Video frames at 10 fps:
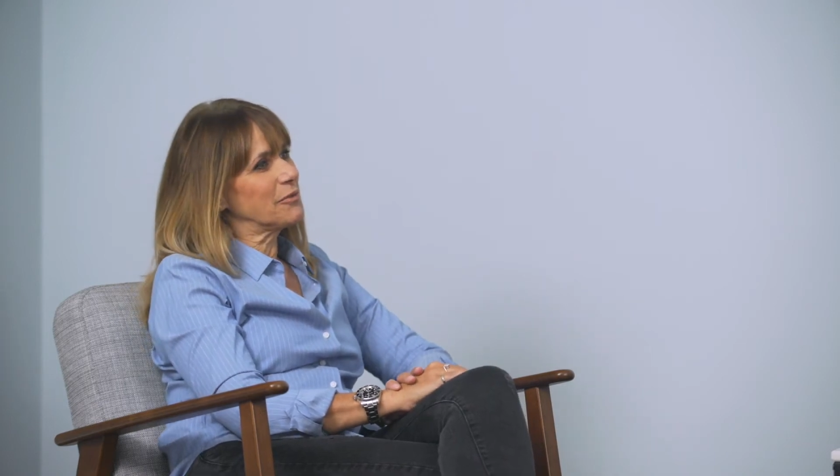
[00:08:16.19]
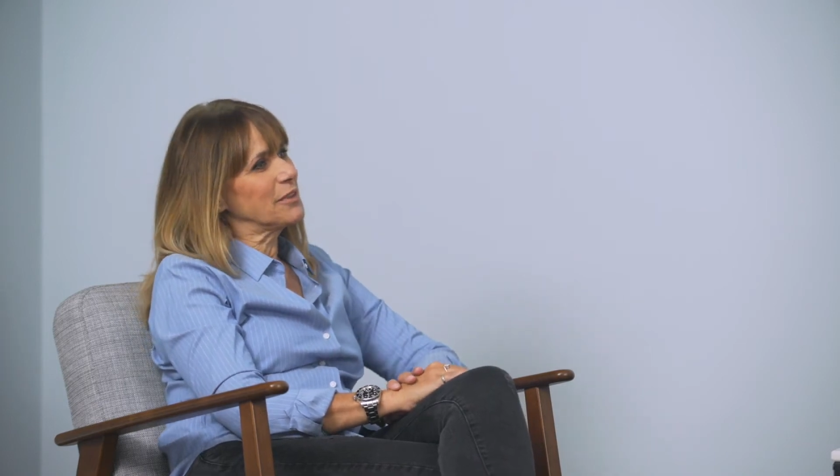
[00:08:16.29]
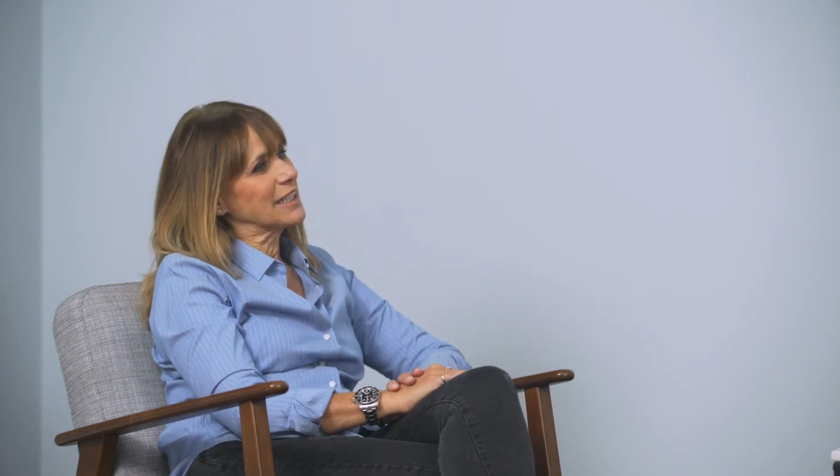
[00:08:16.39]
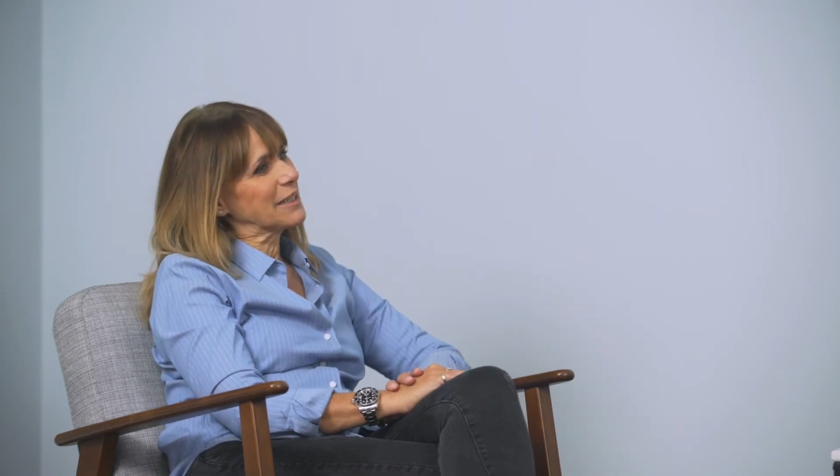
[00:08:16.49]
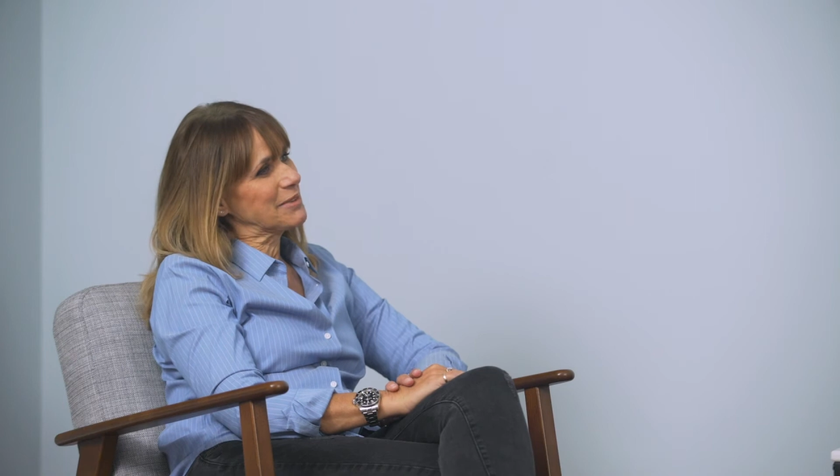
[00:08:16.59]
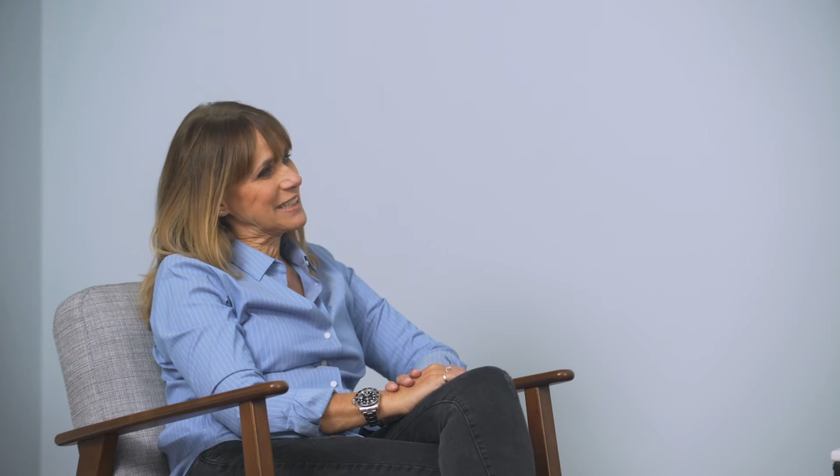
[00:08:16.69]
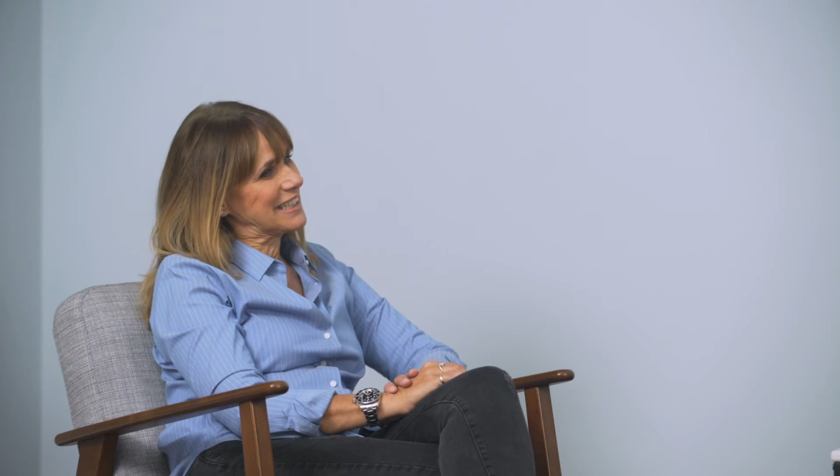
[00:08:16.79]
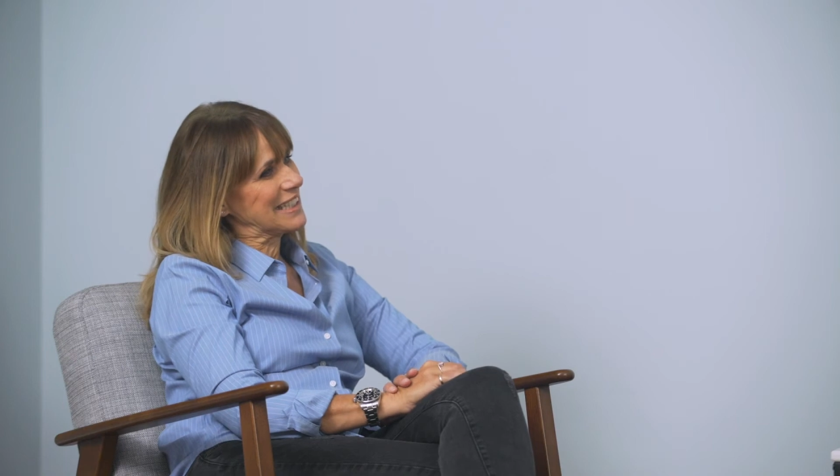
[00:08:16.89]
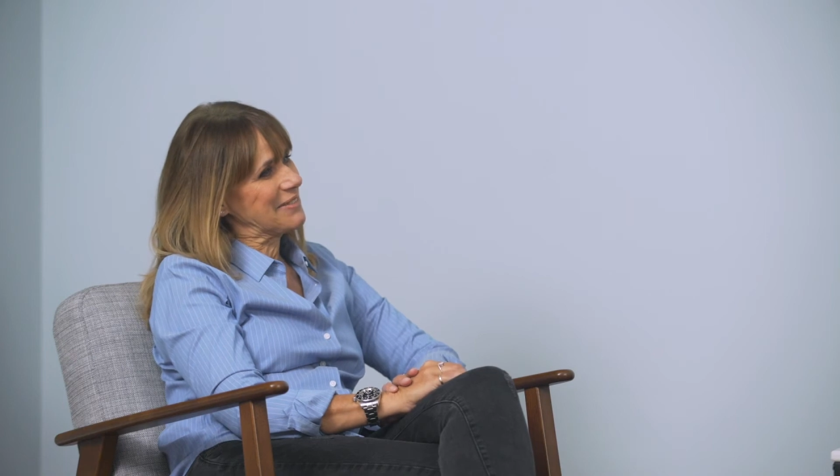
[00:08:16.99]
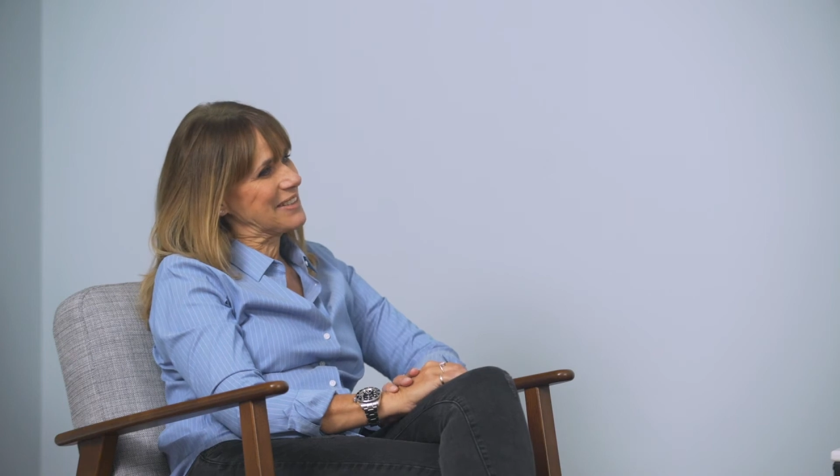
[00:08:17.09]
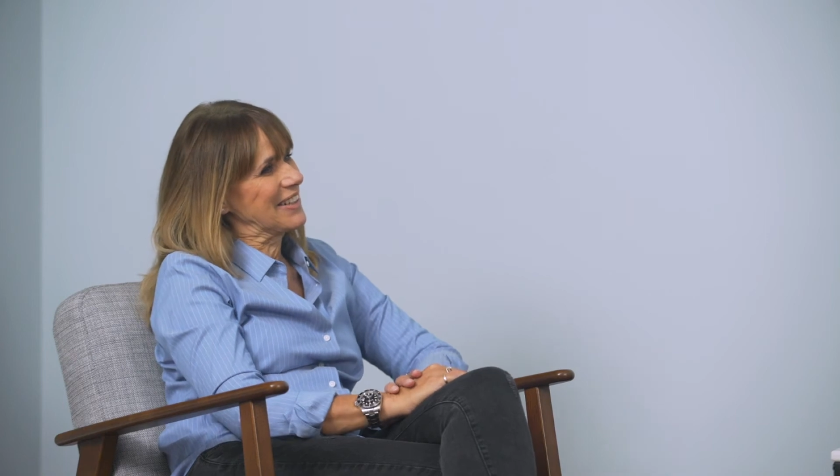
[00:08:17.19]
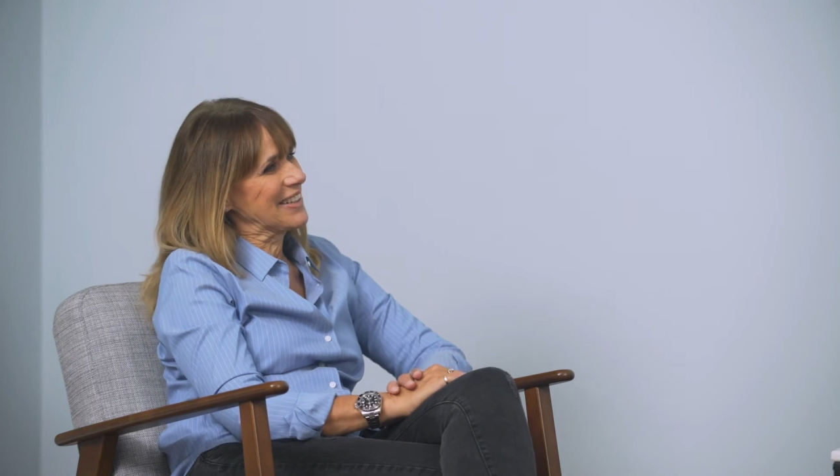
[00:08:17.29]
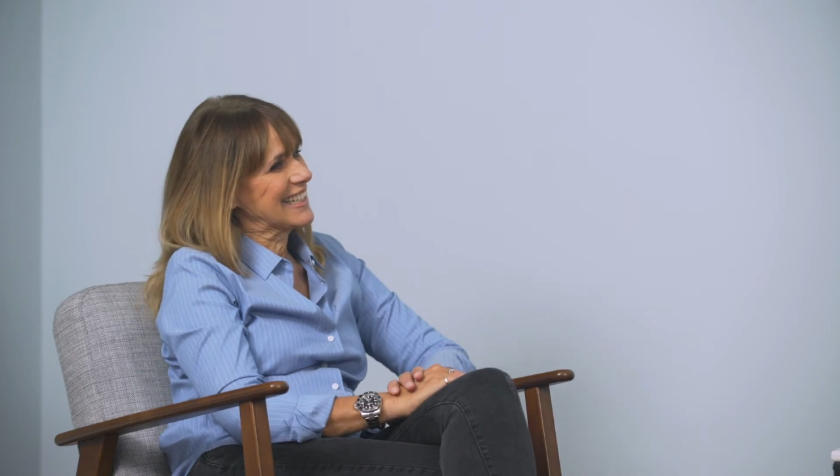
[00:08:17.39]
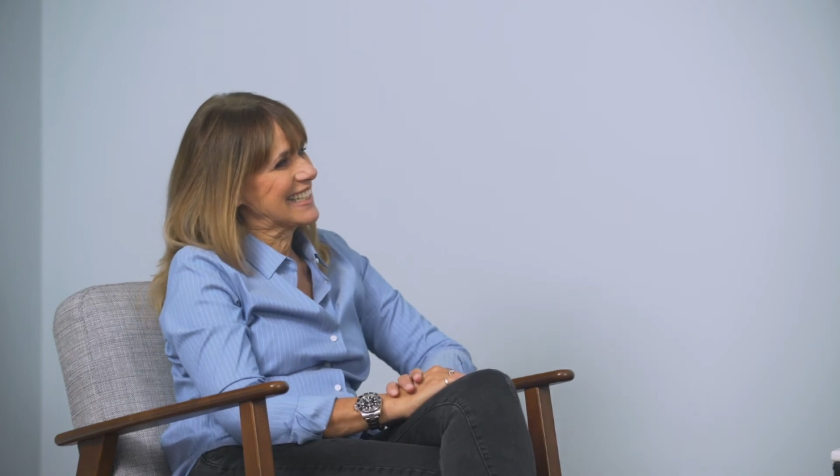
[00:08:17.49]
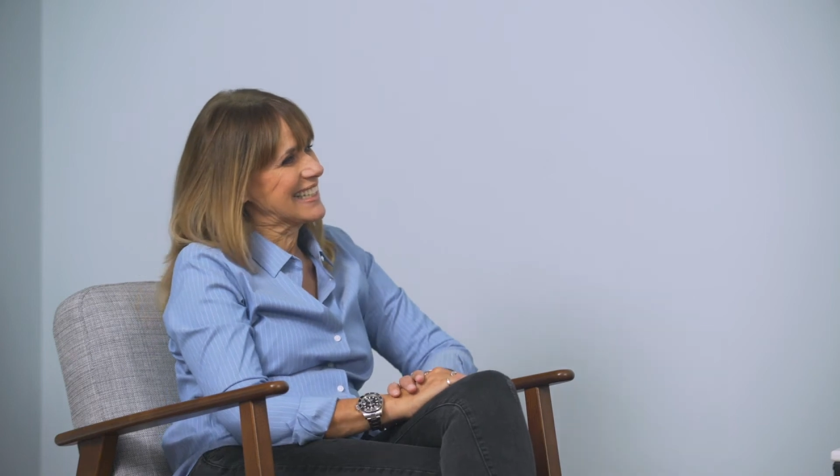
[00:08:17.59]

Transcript: feeling I'm sitting them down and